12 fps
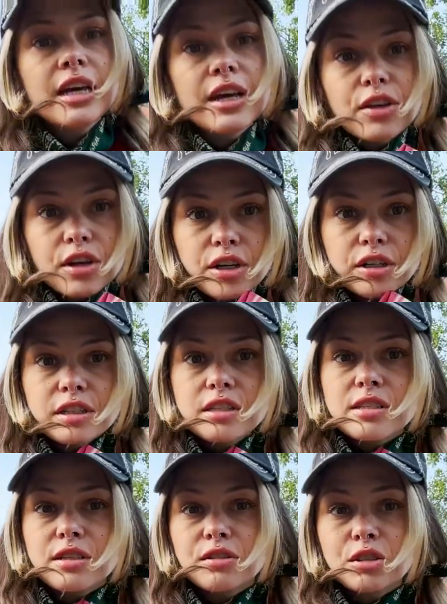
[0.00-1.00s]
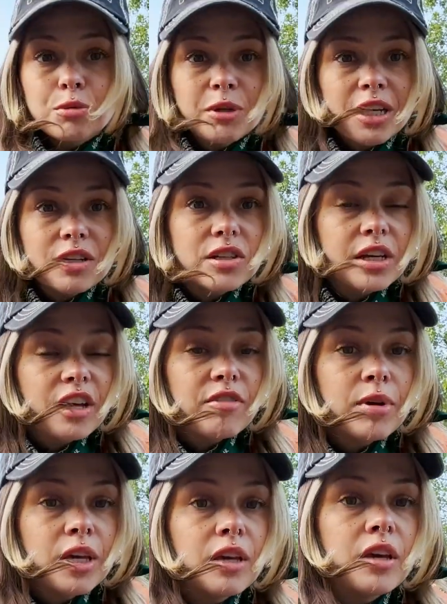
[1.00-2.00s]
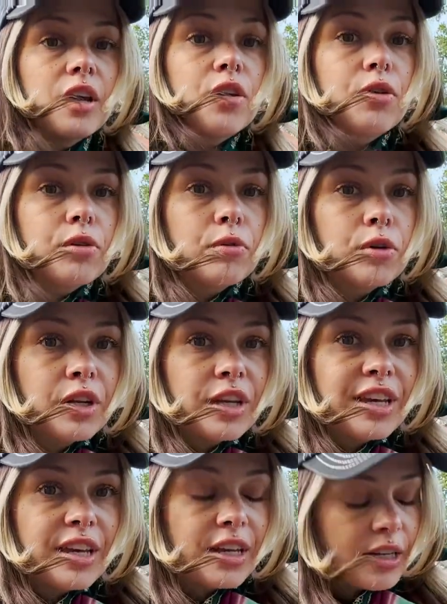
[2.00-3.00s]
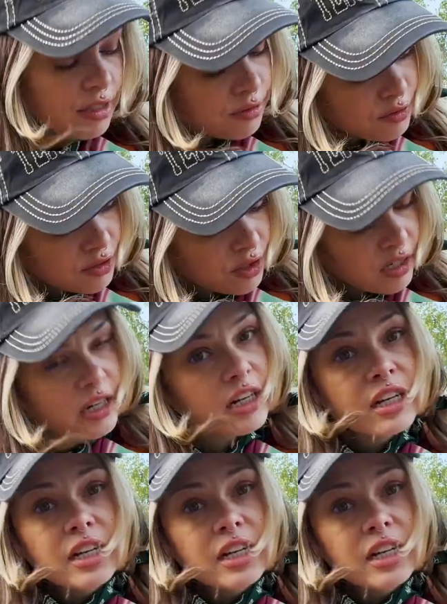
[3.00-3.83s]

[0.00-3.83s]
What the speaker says: And the girl that sold it to me actually gave me another one in a different colour,